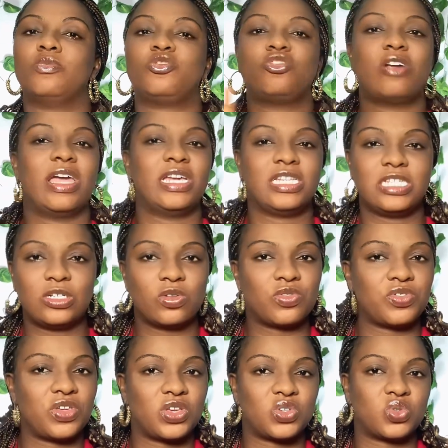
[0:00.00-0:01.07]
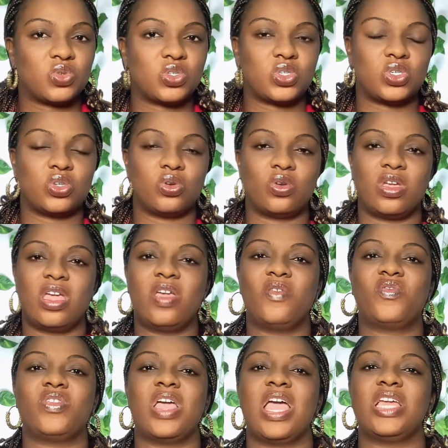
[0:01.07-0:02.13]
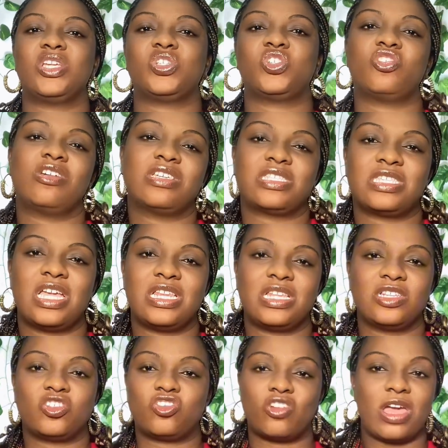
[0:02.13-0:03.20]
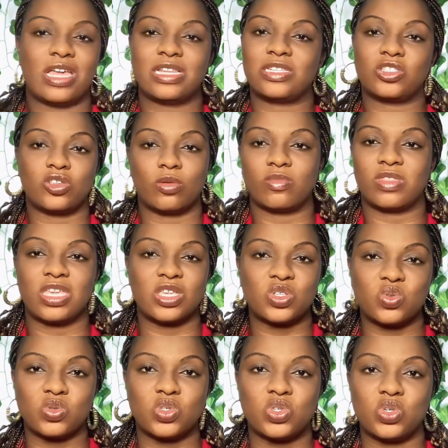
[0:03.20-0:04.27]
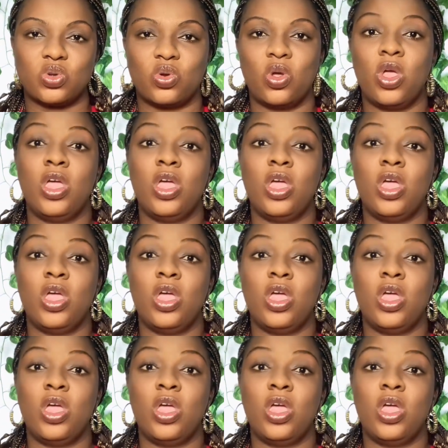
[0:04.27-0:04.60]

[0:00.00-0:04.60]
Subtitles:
trying new things with you, if they are interested in trying some things with you,